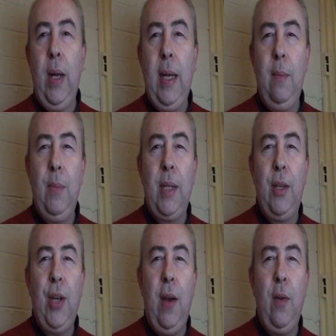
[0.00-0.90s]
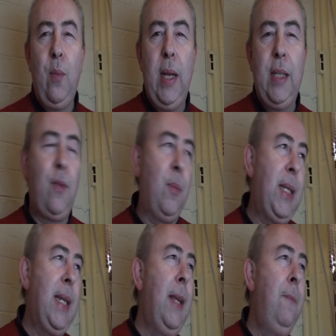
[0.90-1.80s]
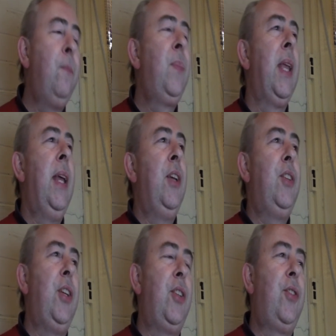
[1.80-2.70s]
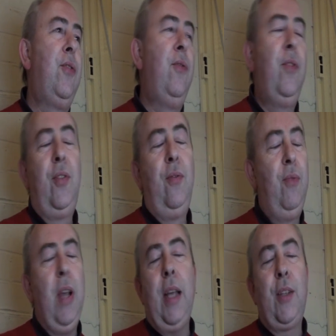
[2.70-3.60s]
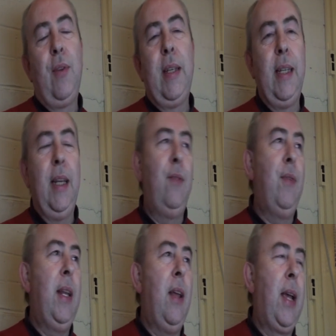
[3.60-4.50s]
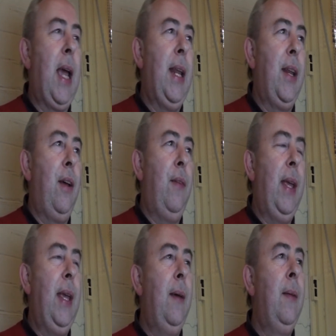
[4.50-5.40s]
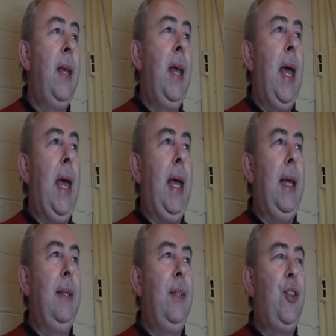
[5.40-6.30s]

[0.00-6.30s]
Williams. Sharon is from Sydney. She's just recently relocated over here and